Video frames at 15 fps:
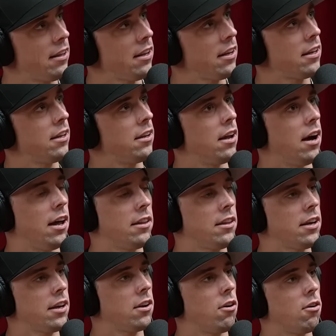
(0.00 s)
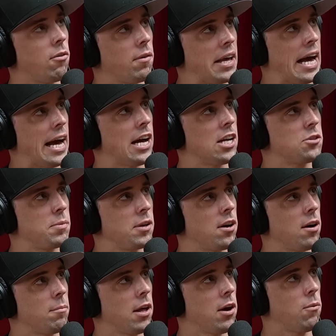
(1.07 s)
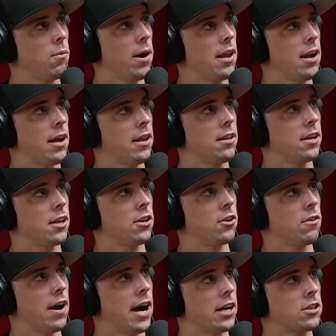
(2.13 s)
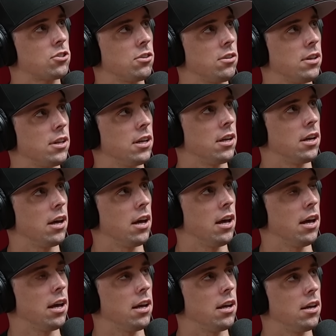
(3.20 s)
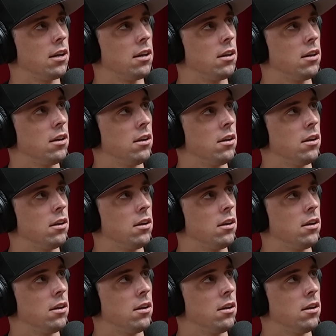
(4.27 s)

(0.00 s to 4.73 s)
think it already has become that way, and I think you're actually a